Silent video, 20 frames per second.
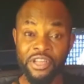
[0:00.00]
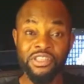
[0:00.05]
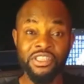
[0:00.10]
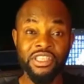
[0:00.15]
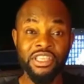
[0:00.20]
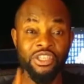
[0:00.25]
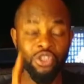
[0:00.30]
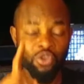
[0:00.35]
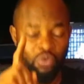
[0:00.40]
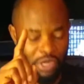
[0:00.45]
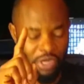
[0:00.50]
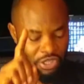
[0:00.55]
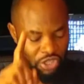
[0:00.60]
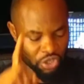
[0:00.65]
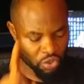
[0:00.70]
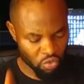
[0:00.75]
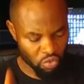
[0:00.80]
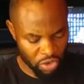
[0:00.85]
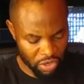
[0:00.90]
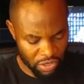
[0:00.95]

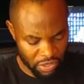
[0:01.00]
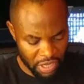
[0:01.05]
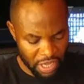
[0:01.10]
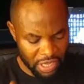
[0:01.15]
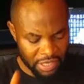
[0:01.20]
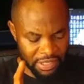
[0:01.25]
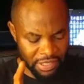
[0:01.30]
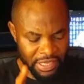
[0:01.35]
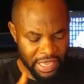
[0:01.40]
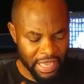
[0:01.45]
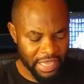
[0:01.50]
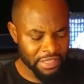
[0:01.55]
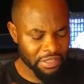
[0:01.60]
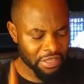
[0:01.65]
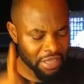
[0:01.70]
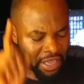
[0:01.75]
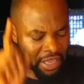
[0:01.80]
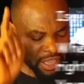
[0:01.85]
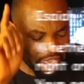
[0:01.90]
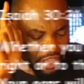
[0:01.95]
30:21
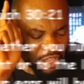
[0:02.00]
says,